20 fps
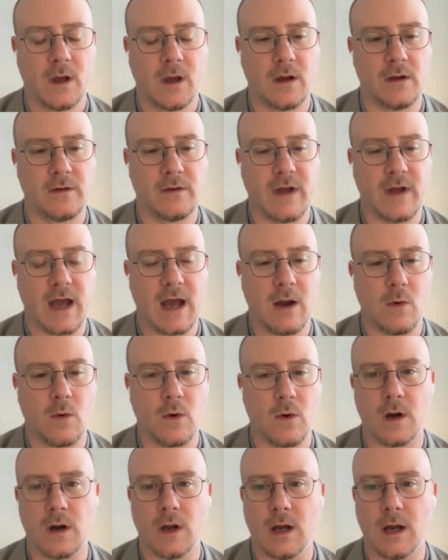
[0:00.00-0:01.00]
of
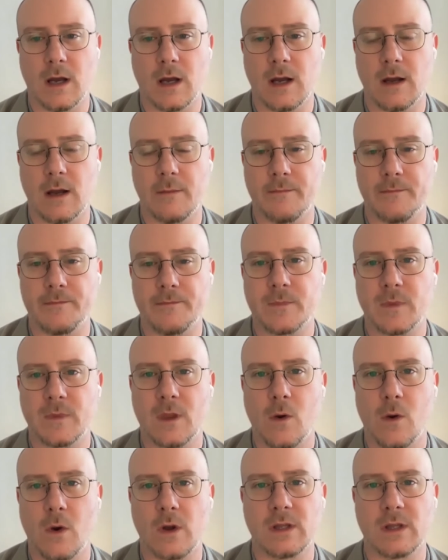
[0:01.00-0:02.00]
our
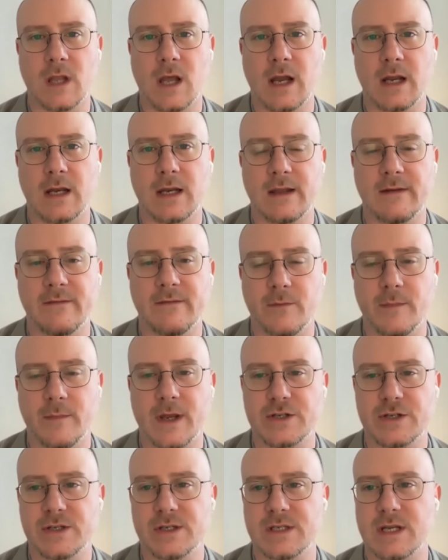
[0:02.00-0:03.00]
online
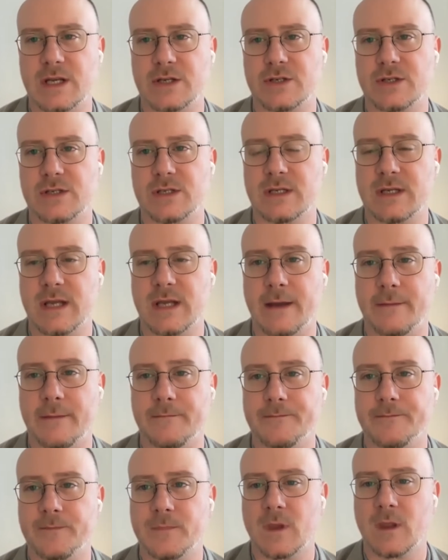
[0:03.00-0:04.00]
information session today.
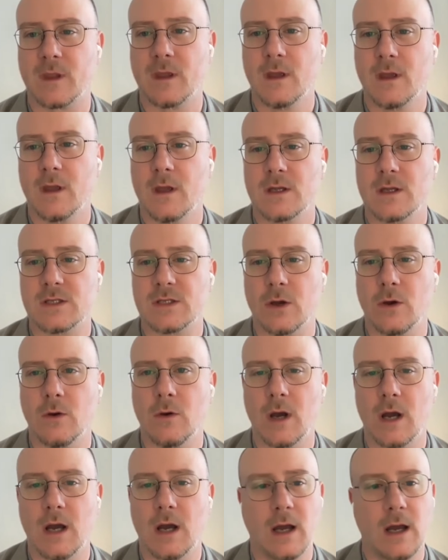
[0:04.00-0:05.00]

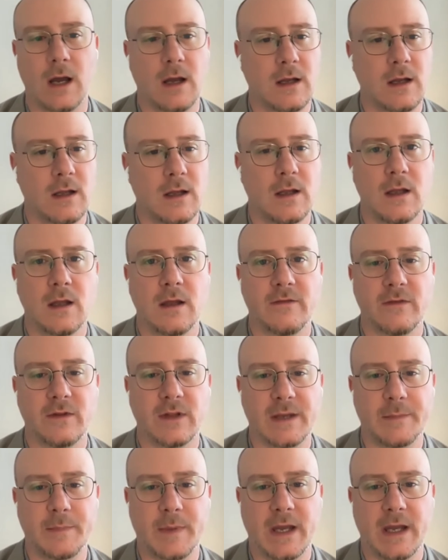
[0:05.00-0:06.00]
So
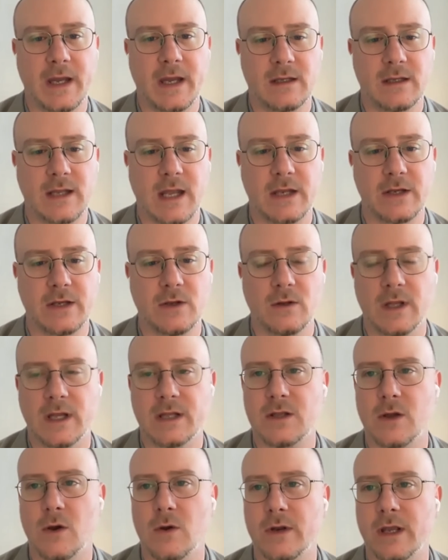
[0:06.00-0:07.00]
Felipe, Daniel,
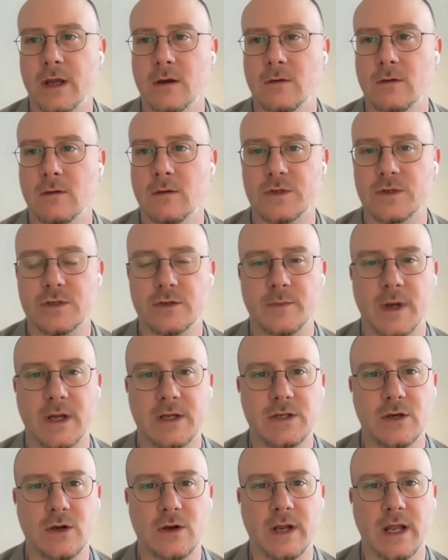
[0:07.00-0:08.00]
Antonio, would you
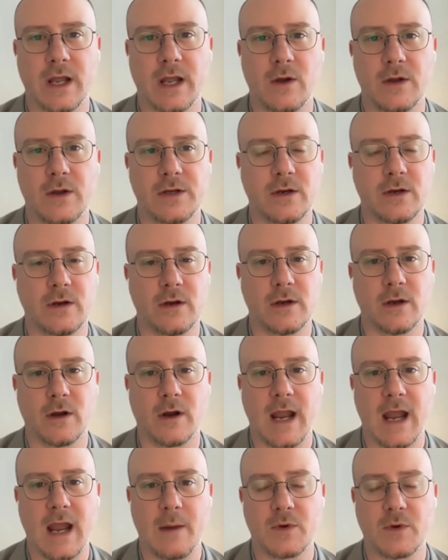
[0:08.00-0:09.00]
mind turning on your
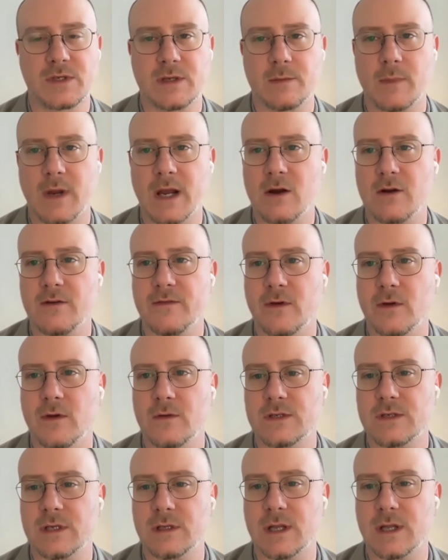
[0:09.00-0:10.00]
cameras and
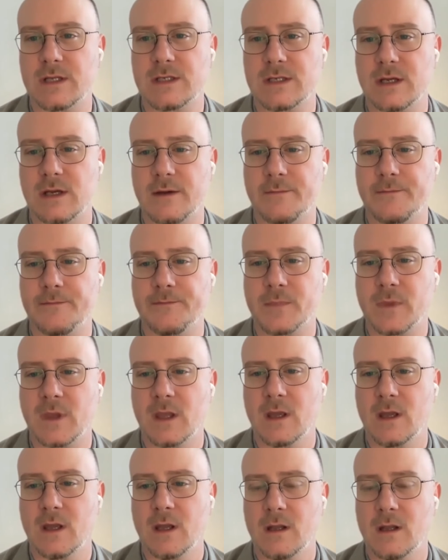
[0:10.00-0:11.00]
microphones, and
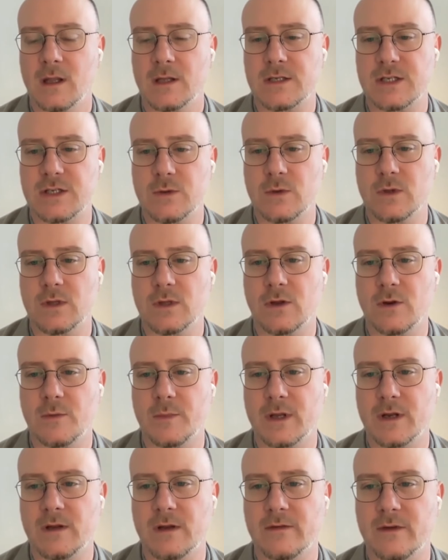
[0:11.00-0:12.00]
let's do a little
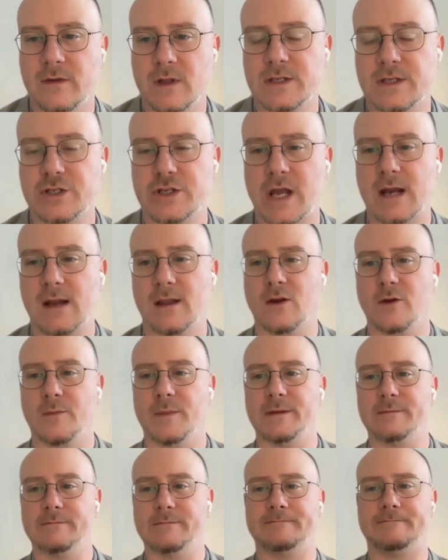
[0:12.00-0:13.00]
bit of let's chat a little
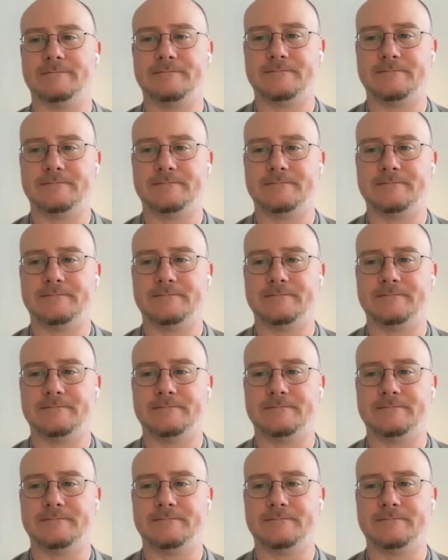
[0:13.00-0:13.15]
bit.